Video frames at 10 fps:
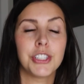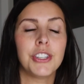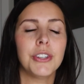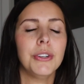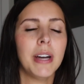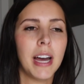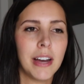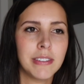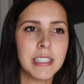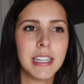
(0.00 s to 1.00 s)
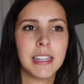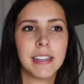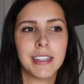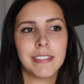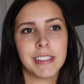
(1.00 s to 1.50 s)
You have to take
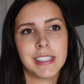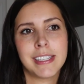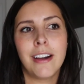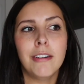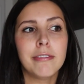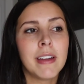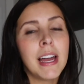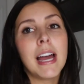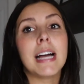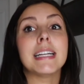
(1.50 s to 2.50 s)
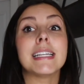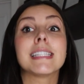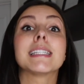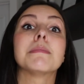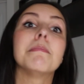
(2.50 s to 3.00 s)
care of yourself,
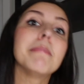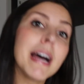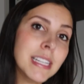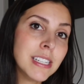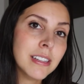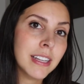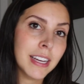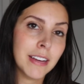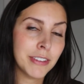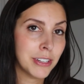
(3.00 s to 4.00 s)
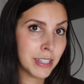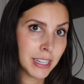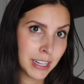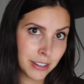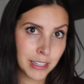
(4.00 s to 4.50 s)
especially if you're a
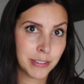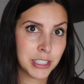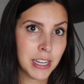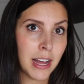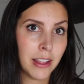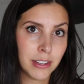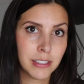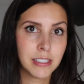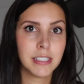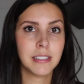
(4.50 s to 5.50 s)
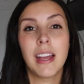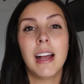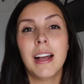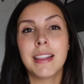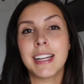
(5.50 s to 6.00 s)
caregiver to others.
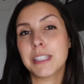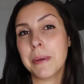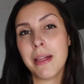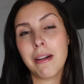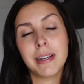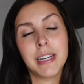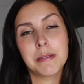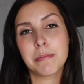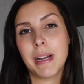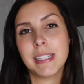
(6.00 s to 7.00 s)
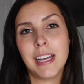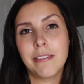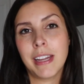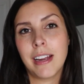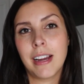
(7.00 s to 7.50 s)
That's why a lot of times my
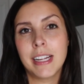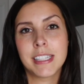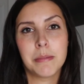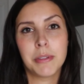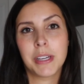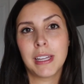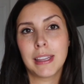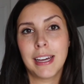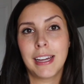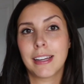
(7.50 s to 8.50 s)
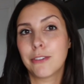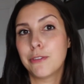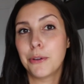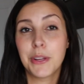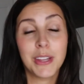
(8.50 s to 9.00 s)
self-care ends up looking like
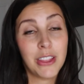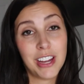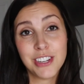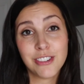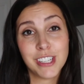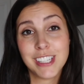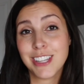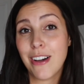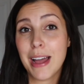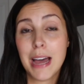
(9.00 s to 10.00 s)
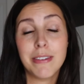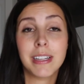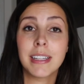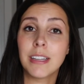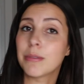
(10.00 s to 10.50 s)
folding the laundry so I have a
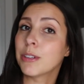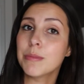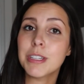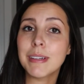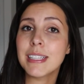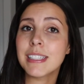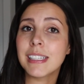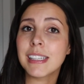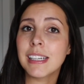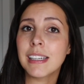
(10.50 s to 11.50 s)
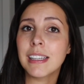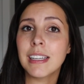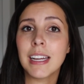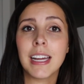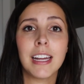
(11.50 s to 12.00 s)
clean room to rest in at the end of the
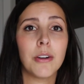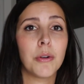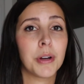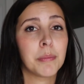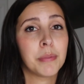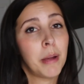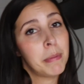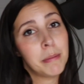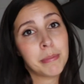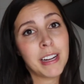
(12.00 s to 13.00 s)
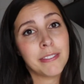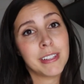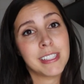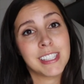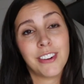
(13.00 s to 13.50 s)
day, or prepping
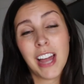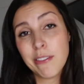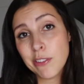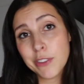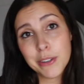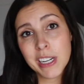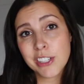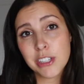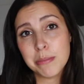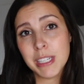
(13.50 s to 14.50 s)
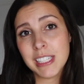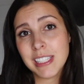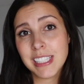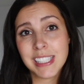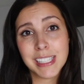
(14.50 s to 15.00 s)
breakfast so I have a few extra minutes
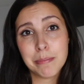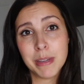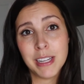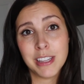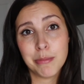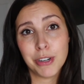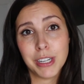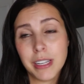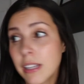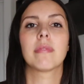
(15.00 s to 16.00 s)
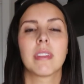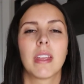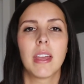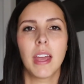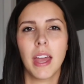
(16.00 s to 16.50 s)
to sleep in the morning.
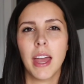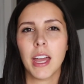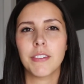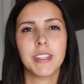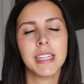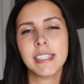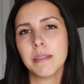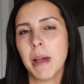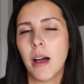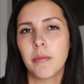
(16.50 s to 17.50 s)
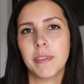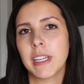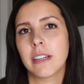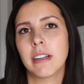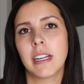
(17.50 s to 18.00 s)
If you need some help
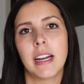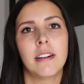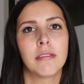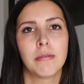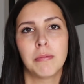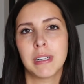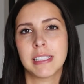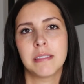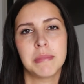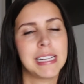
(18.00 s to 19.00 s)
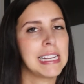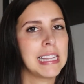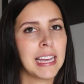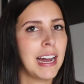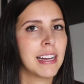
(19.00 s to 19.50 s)
figuring out what some
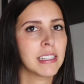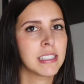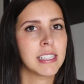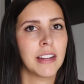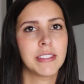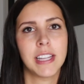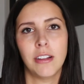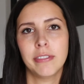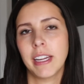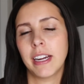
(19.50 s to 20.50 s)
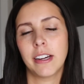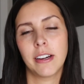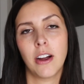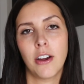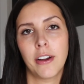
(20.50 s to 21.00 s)
daily acts of
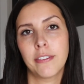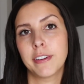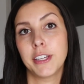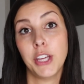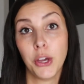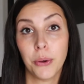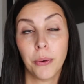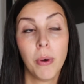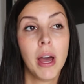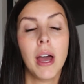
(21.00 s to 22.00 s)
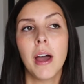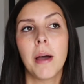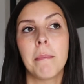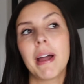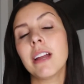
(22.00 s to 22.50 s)
self-care are for you,
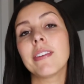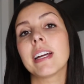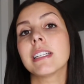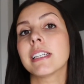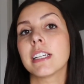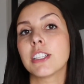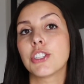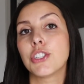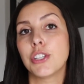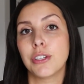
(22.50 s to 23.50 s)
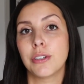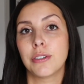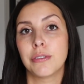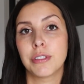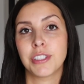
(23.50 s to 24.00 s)
my advice is
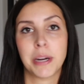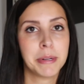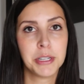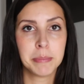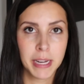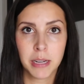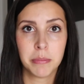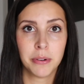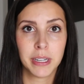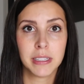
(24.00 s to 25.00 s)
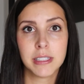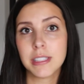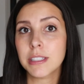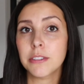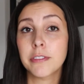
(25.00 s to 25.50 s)
to start with your pain
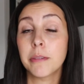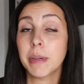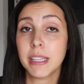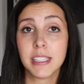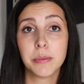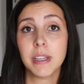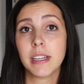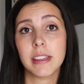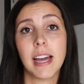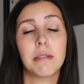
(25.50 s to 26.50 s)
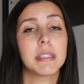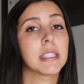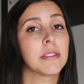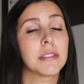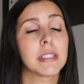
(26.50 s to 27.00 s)
points. For me this week, that was
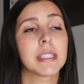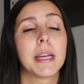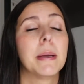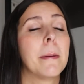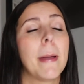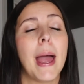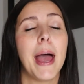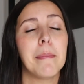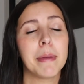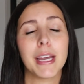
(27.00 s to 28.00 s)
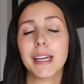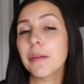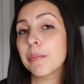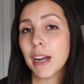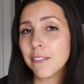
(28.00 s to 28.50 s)
those epic
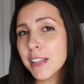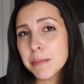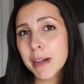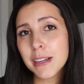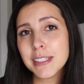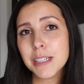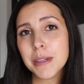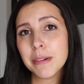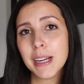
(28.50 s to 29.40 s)
breakfast battles that we were